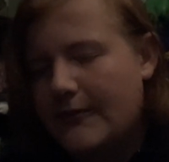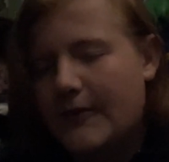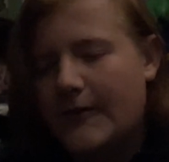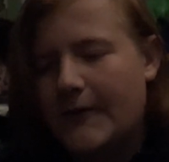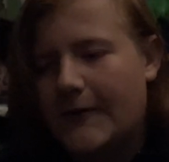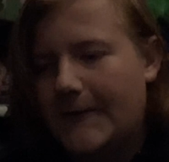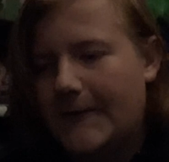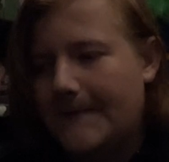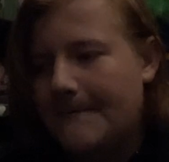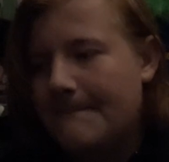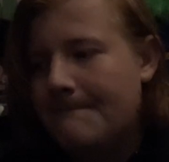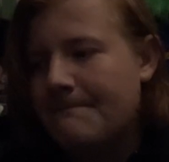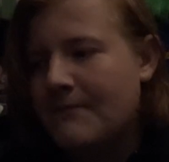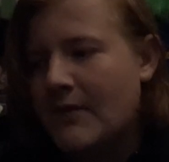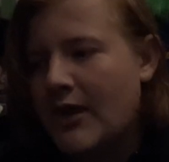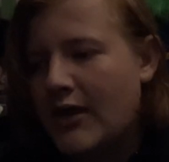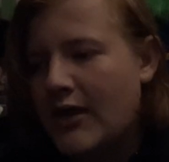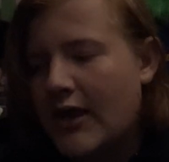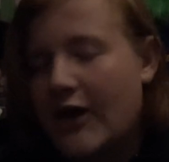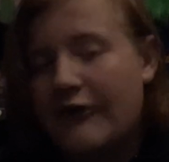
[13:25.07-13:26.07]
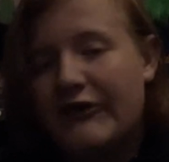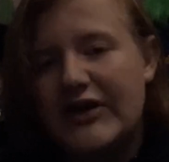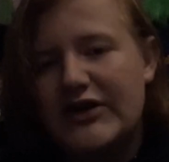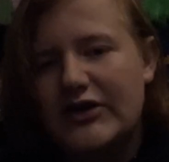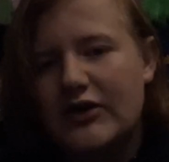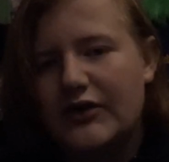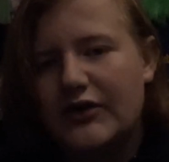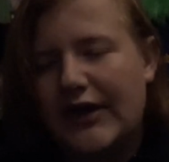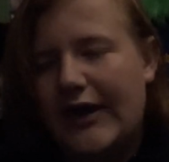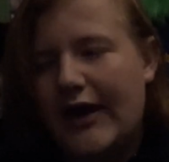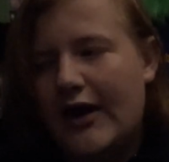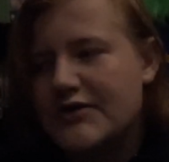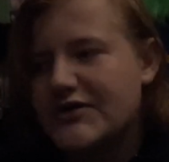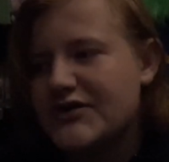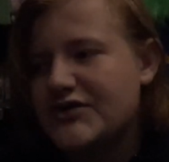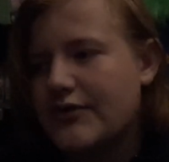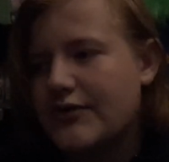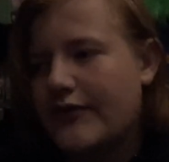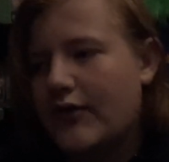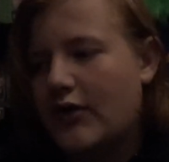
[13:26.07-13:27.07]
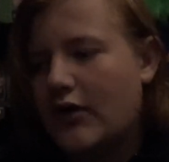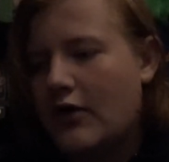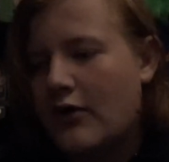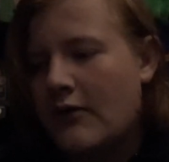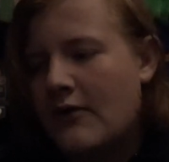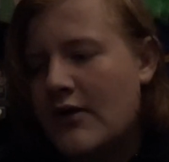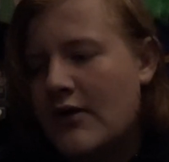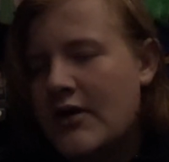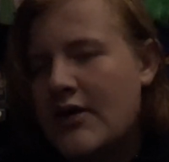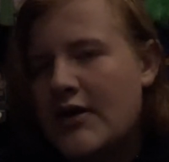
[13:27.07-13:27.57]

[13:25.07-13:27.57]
Um, I like all the characters overall.